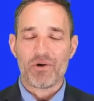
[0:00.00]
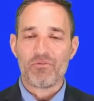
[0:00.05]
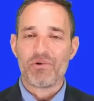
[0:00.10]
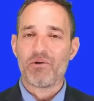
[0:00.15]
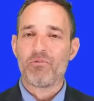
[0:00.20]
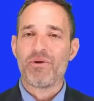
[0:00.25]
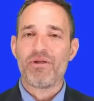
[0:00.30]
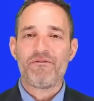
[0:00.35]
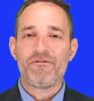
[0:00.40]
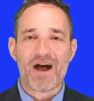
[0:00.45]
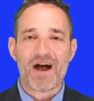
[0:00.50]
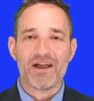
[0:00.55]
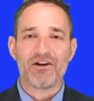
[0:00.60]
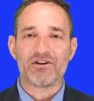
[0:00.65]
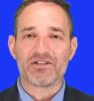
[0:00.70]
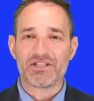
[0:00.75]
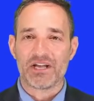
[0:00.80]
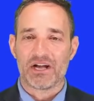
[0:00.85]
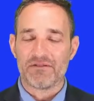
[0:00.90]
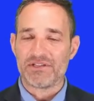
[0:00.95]
When we
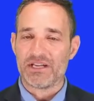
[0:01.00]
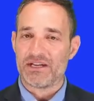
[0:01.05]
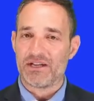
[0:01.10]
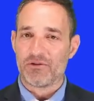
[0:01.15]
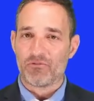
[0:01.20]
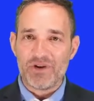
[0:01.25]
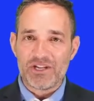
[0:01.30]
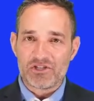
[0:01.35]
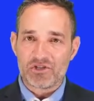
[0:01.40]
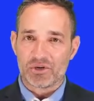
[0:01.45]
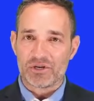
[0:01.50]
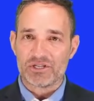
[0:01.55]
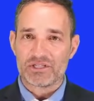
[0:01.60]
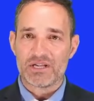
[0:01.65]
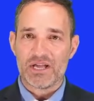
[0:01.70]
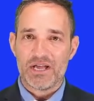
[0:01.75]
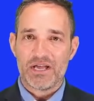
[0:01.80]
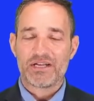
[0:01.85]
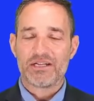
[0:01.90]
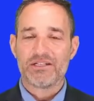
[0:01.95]
find ourselves in a
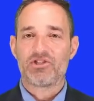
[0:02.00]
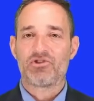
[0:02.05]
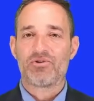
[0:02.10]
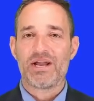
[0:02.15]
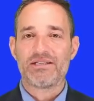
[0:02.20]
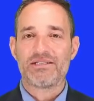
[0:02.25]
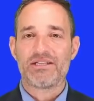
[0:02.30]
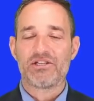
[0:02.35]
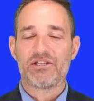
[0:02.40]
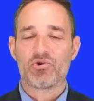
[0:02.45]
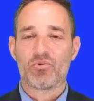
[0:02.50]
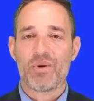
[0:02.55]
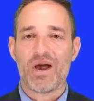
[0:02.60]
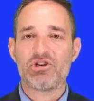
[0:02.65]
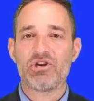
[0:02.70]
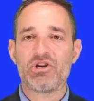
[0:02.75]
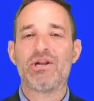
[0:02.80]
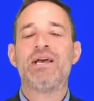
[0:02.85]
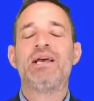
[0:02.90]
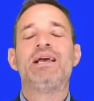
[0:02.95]
resource-constrained
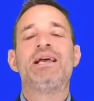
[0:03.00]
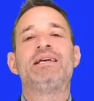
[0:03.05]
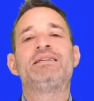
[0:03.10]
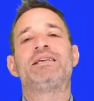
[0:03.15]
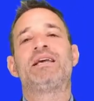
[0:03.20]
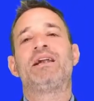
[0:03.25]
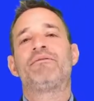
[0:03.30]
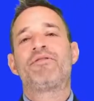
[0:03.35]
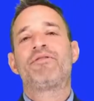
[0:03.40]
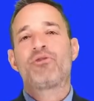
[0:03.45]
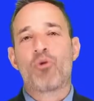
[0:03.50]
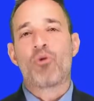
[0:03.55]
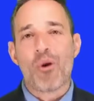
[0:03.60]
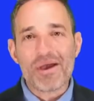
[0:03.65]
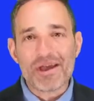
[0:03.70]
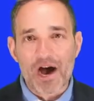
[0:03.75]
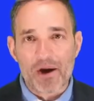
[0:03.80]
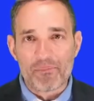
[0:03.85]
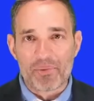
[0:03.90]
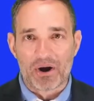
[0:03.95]
situation, instead of
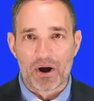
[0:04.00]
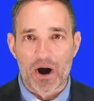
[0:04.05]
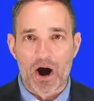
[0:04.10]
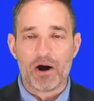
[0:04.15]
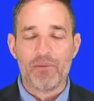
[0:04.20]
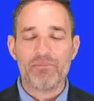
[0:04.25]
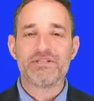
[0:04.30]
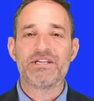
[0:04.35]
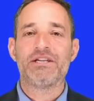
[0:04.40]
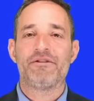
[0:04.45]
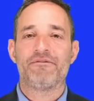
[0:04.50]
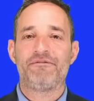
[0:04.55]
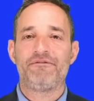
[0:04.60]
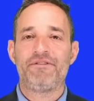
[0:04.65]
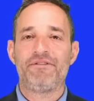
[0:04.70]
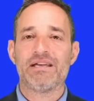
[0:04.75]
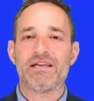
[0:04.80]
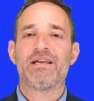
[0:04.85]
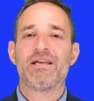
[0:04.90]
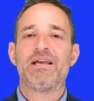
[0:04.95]
throwing up our arms in
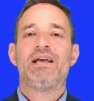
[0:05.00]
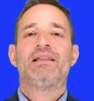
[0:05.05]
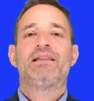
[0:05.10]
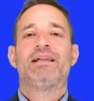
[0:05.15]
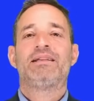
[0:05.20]
defeat,